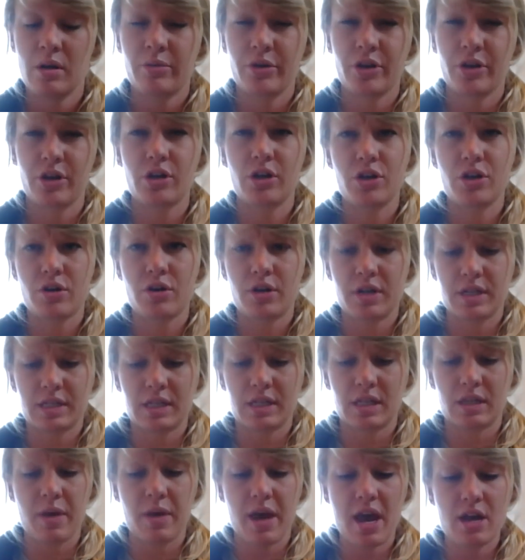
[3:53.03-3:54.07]
You're going to notice
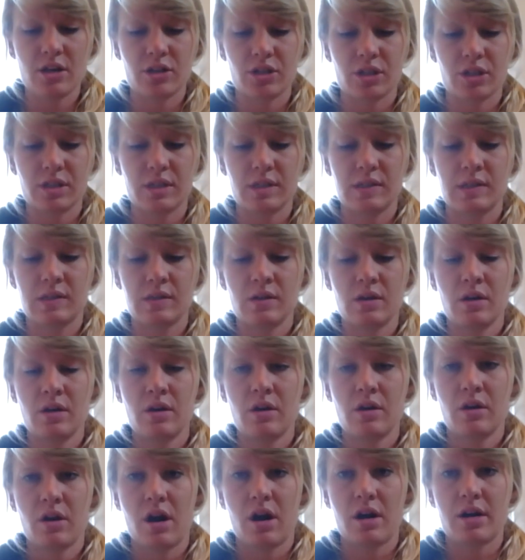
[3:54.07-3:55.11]
that the pages
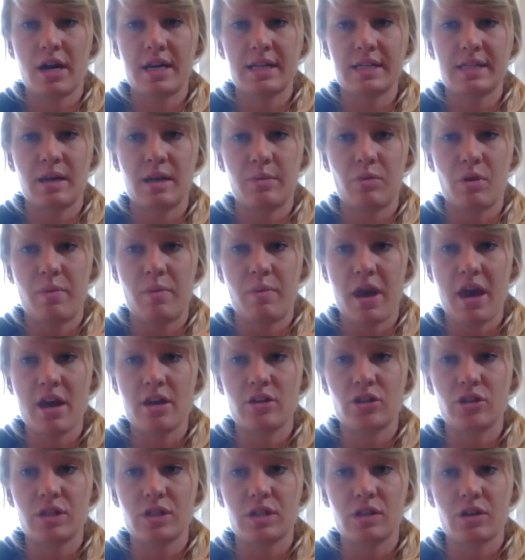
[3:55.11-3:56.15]
are not separate
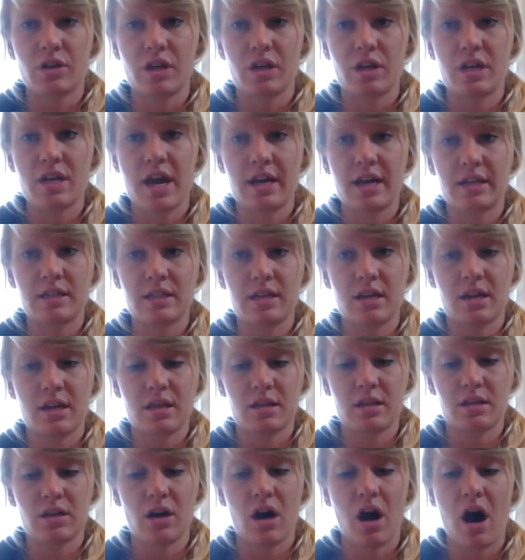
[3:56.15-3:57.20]
pages. They're connected
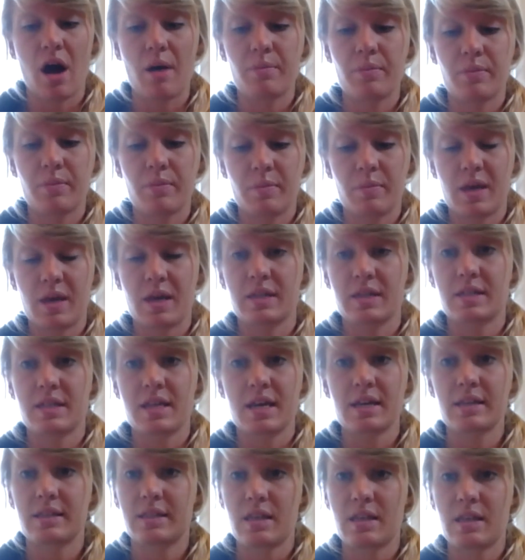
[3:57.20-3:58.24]
at the top because of
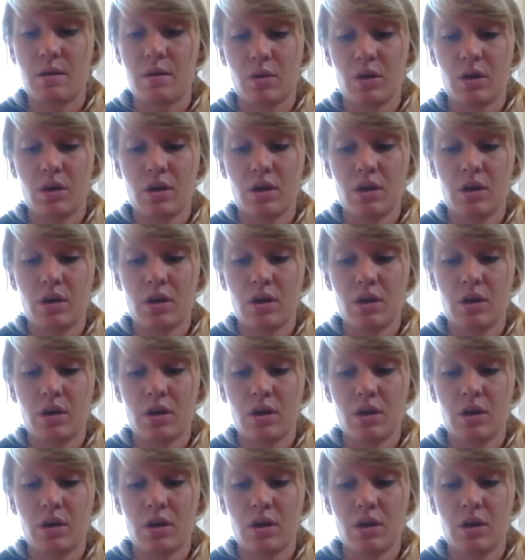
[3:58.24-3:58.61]
that seam.